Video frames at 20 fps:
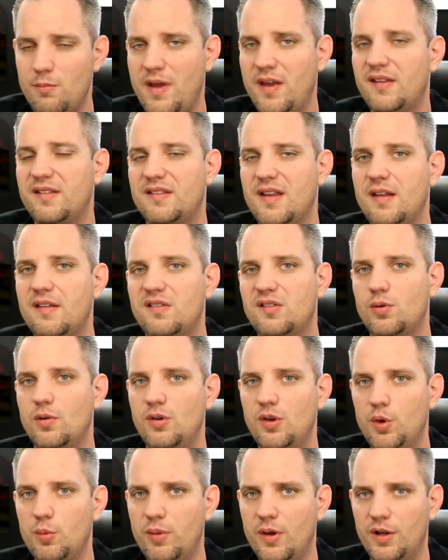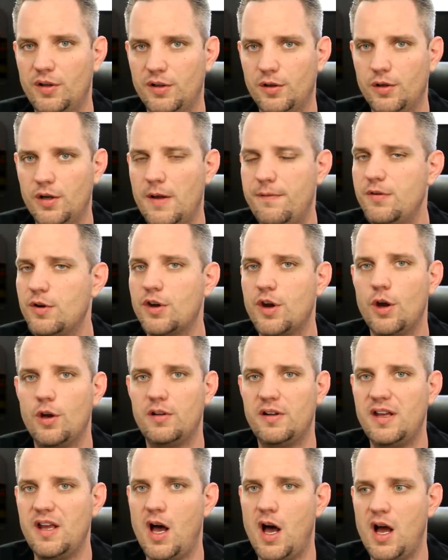makes sense to a new builder. If you're
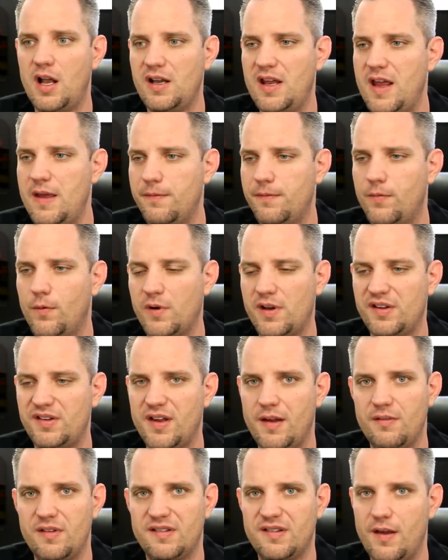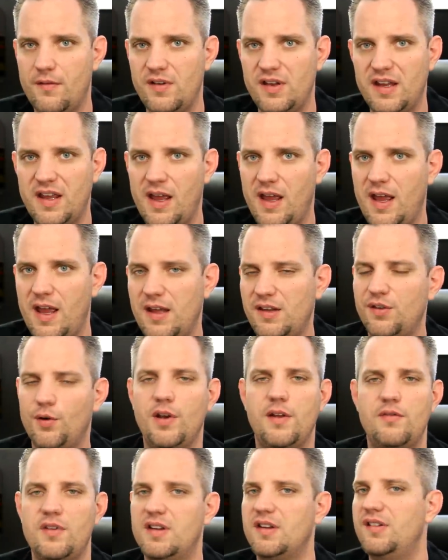currently on a 4770K, don't
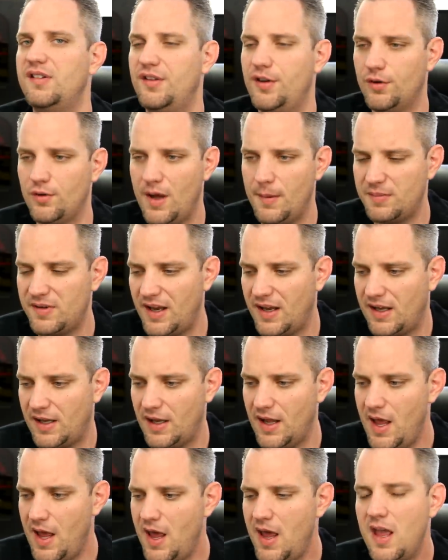even consider updating.